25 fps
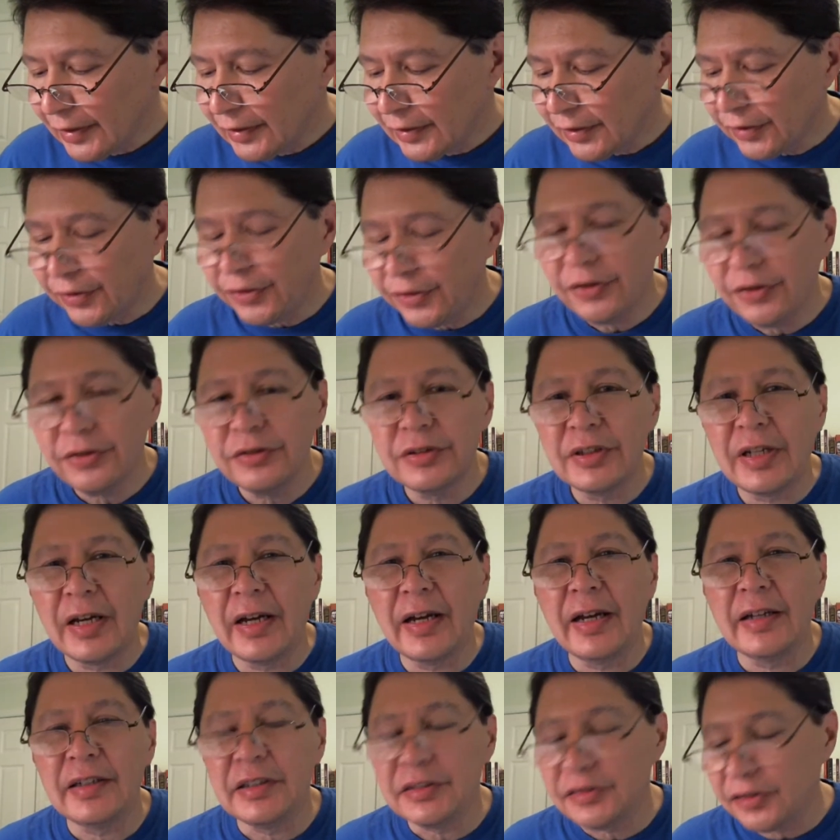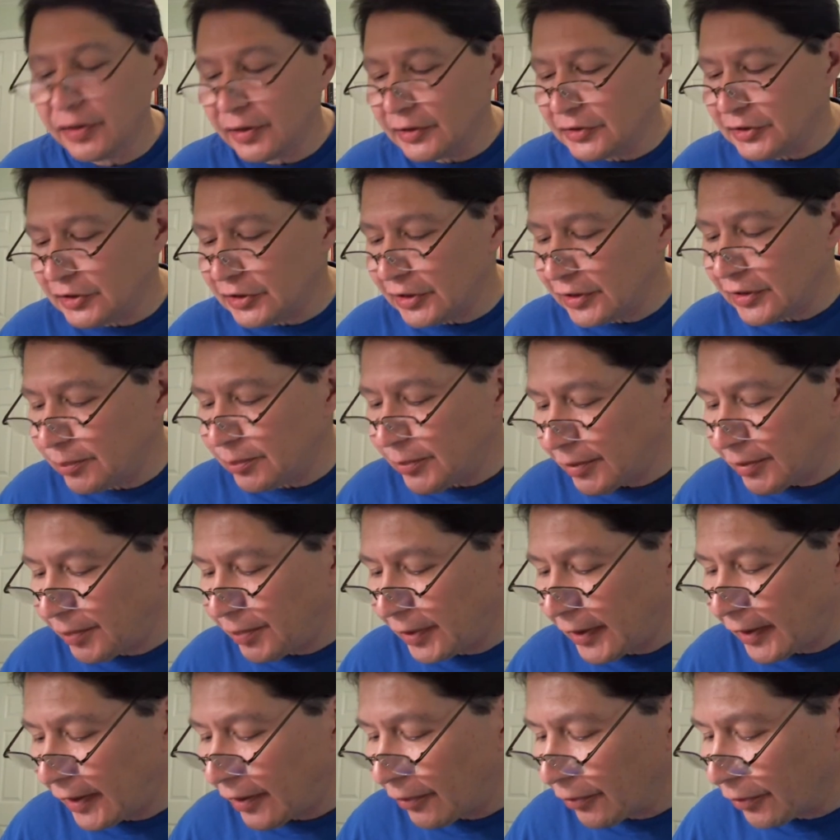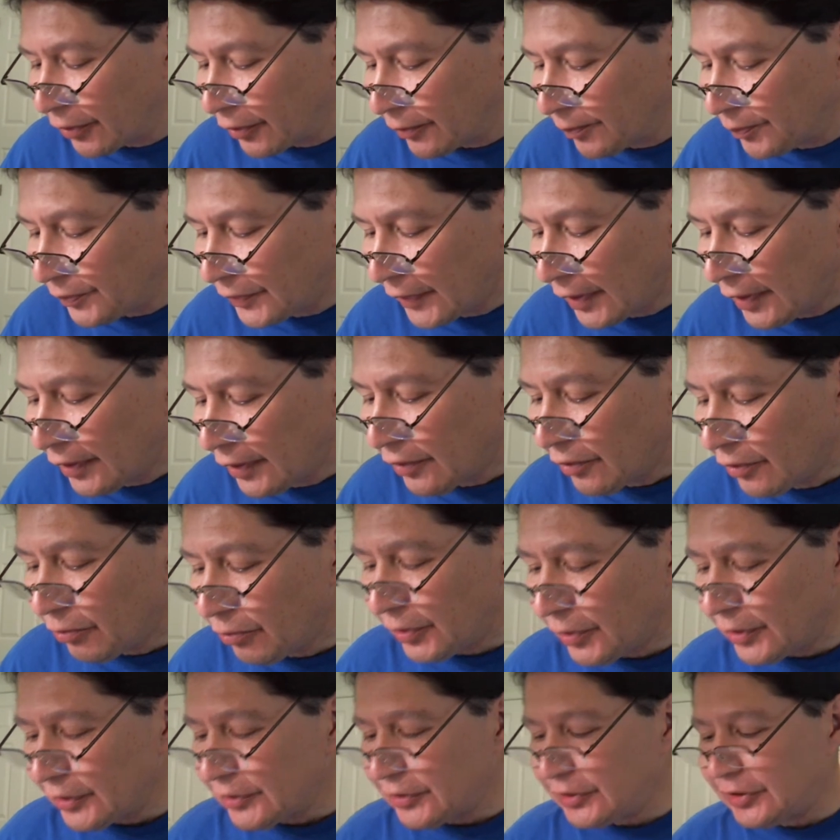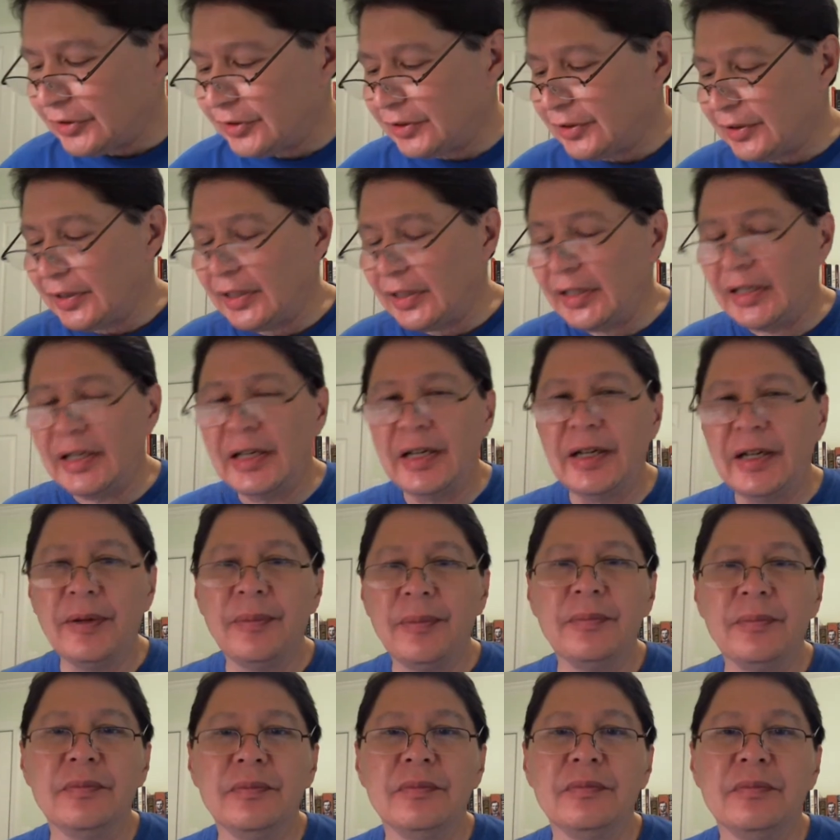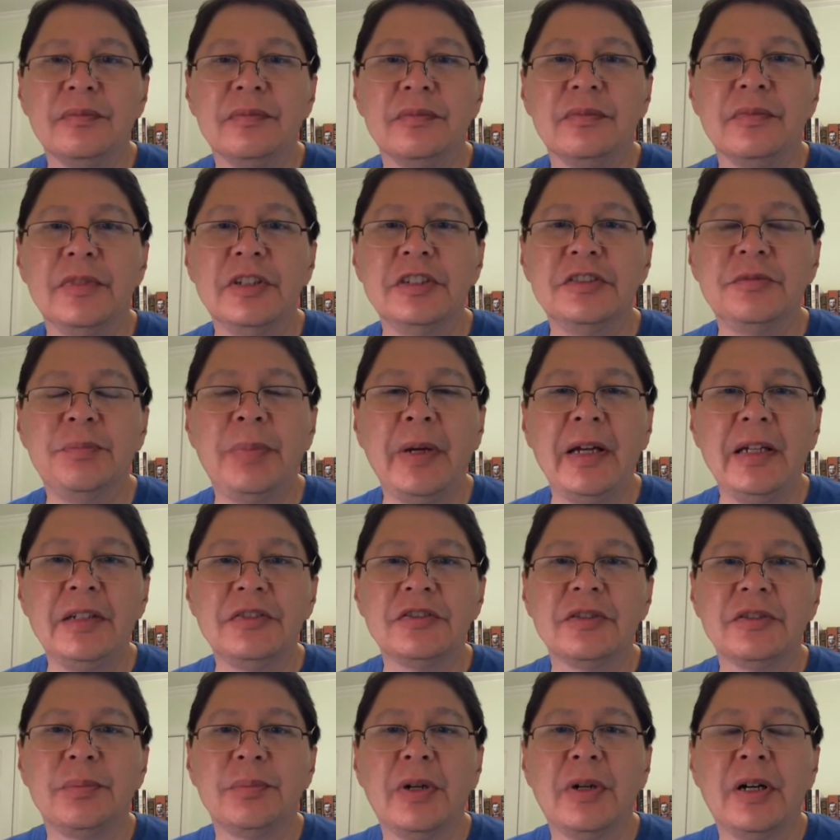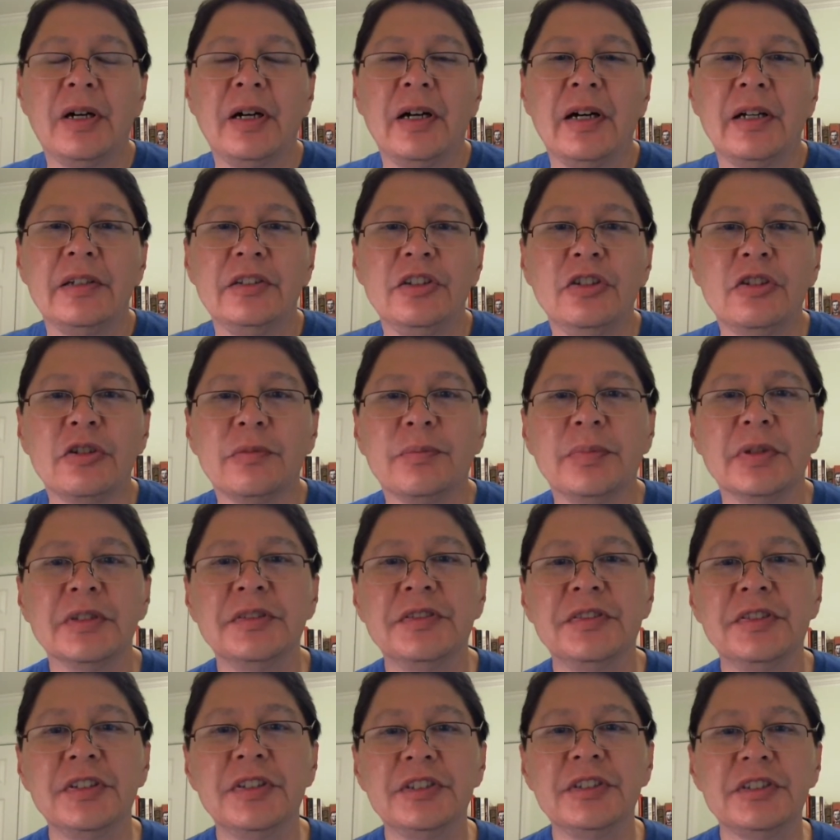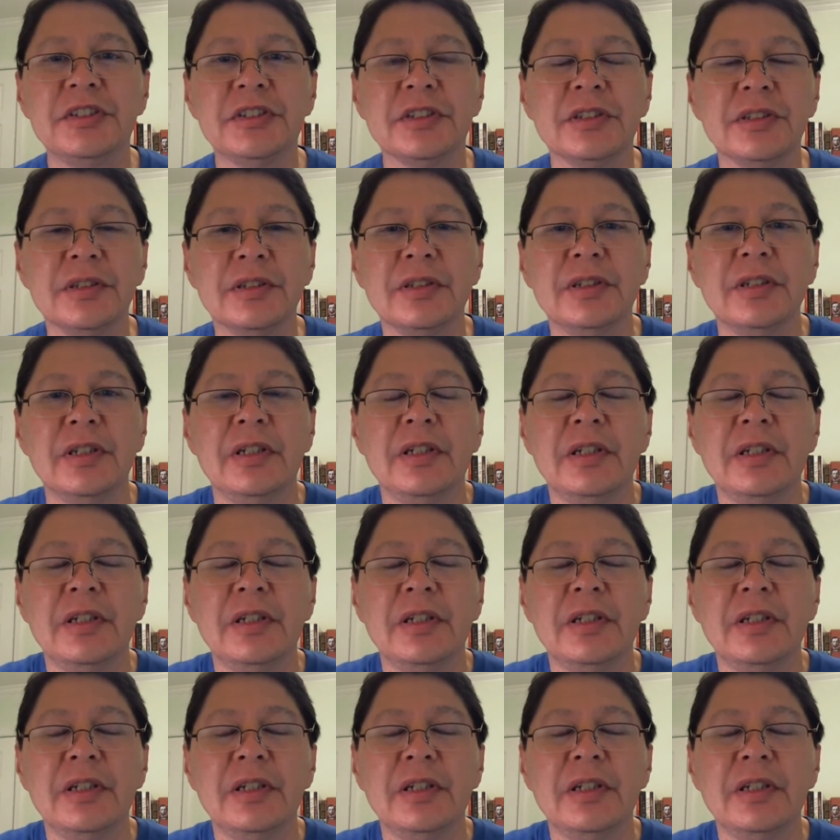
The third kind is legitimate power, which is based upon your position.